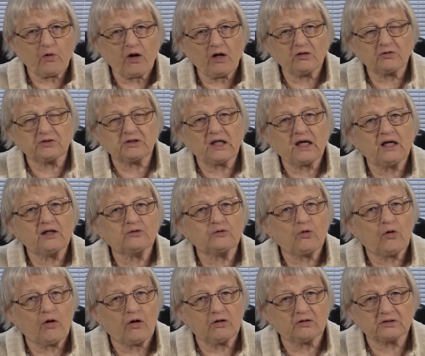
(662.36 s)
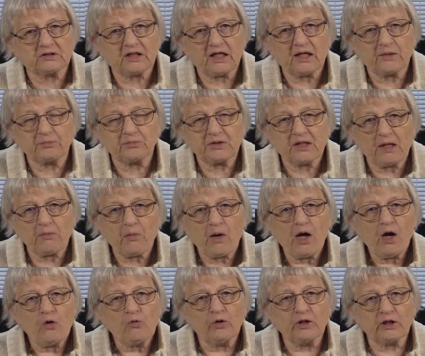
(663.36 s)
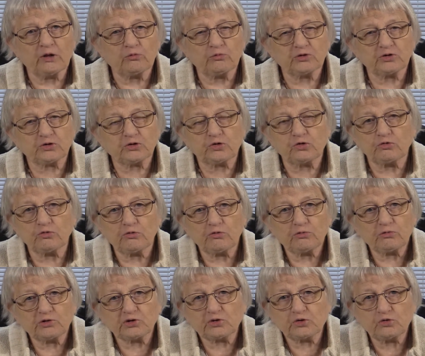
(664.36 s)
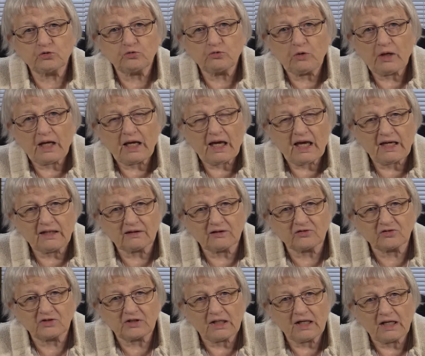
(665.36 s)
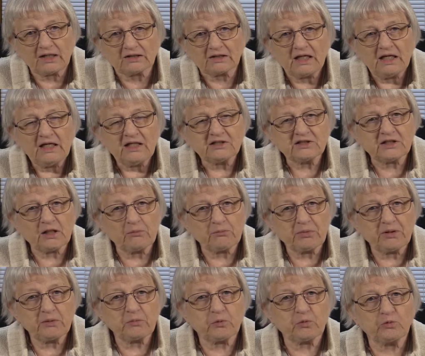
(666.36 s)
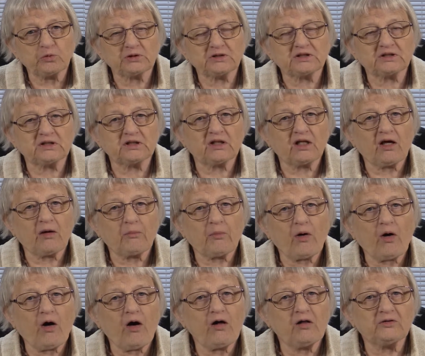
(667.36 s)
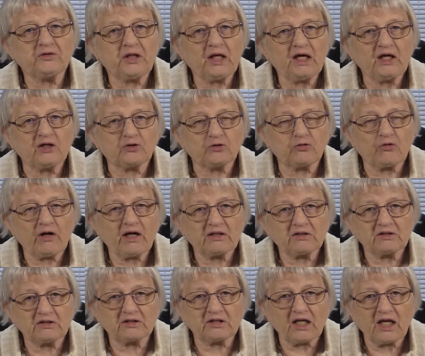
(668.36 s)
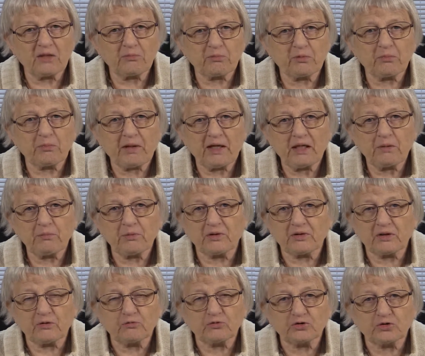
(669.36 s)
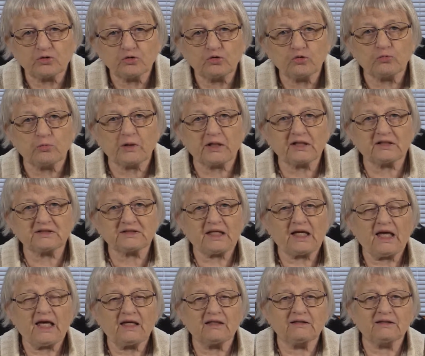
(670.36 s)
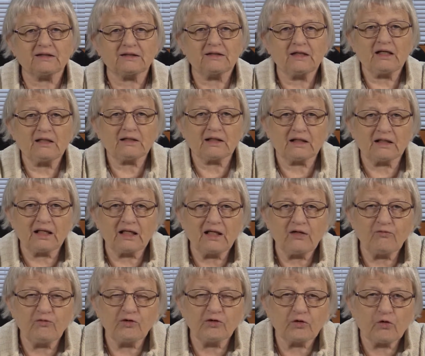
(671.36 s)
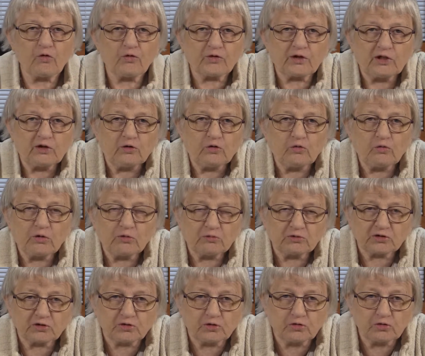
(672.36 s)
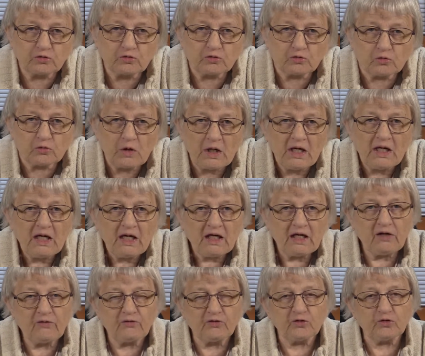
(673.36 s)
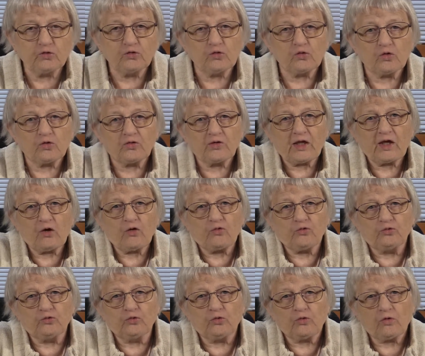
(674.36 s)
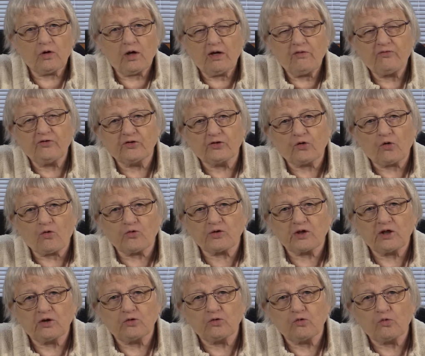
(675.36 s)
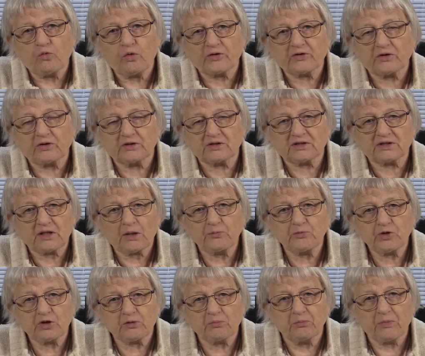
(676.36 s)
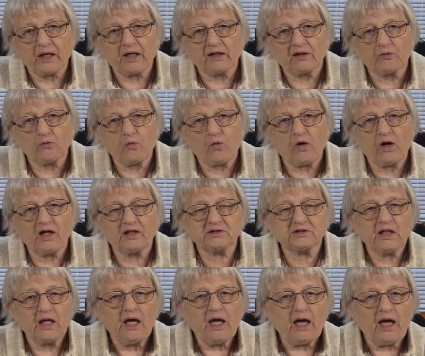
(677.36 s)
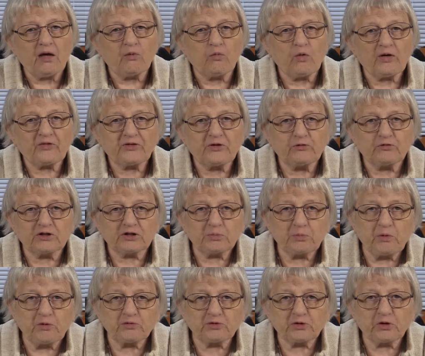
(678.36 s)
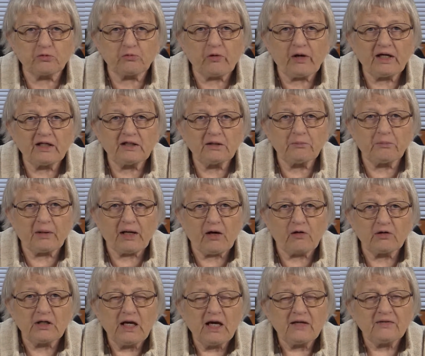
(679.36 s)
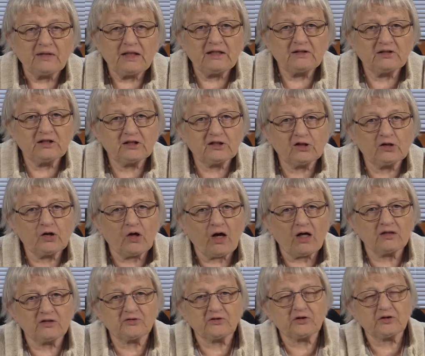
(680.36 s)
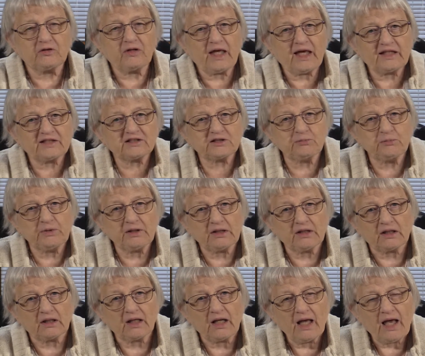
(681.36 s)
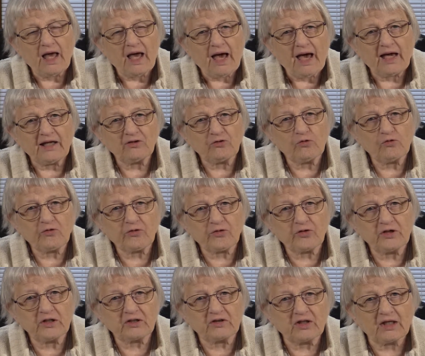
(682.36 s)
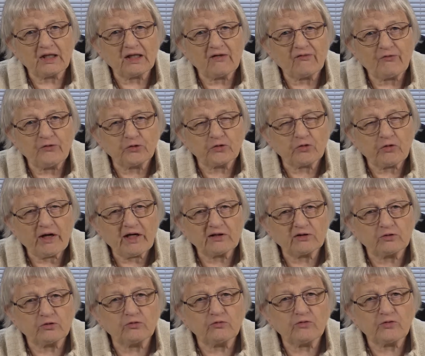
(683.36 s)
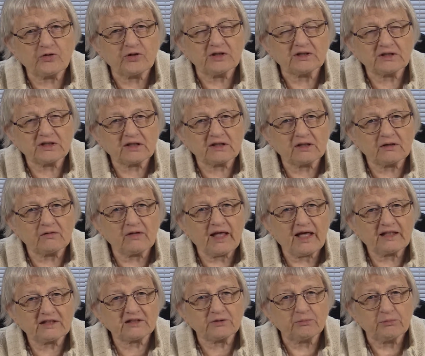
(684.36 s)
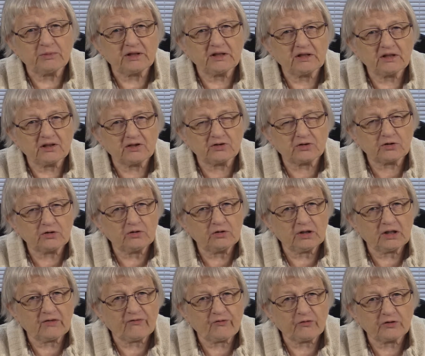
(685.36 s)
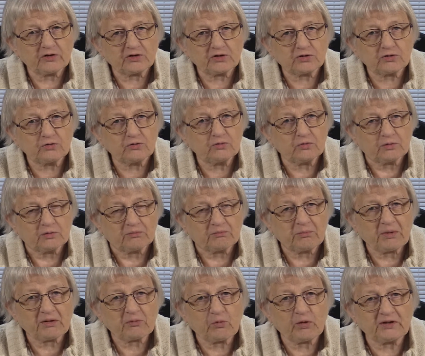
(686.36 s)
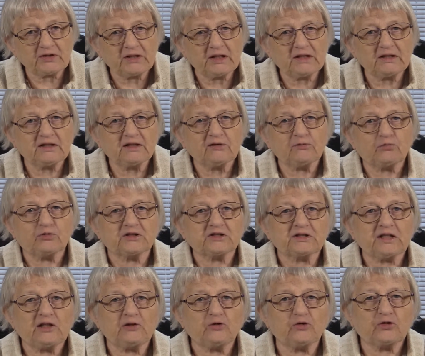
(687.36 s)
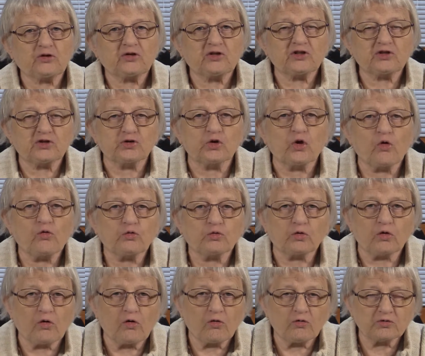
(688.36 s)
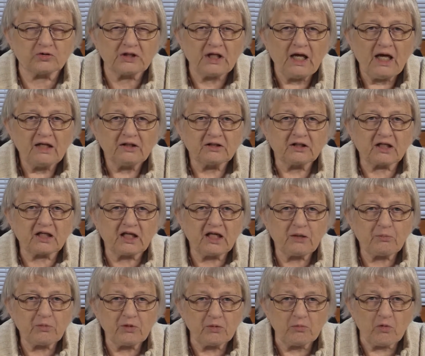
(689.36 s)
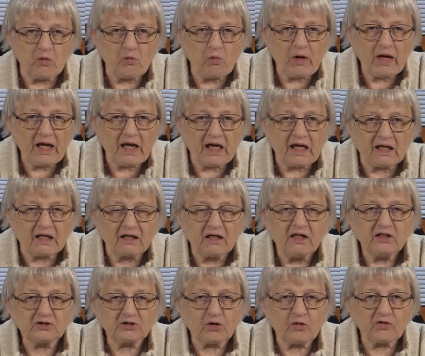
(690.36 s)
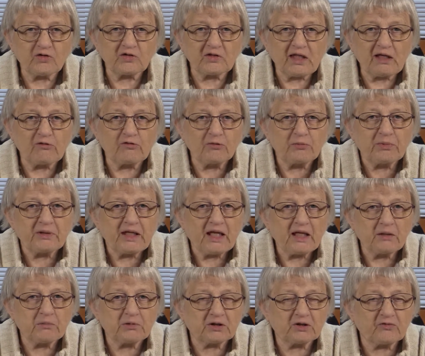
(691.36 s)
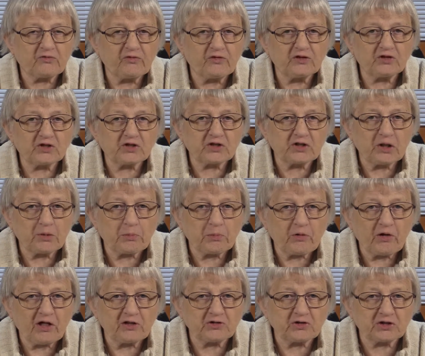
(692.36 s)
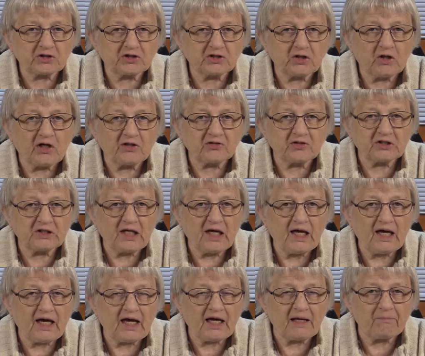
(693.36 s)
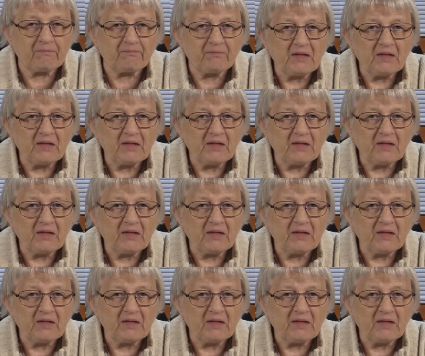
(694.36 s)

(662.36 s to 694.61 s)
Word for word: all done, all typed up. When it was due, it was due. I had it done done. Some people would sit up all night trying to type a paper that was due because they hadn't done it, even though they knew it was due, even though they knew, even though they knew what the subject matter was and what they were supposed to write about. They did it all at the last minute. I don't think that if you try to do things at the last minute, it's good for a student. But what they did was they took the snow doze to keep them awake so that they would be able to finish their projects on time.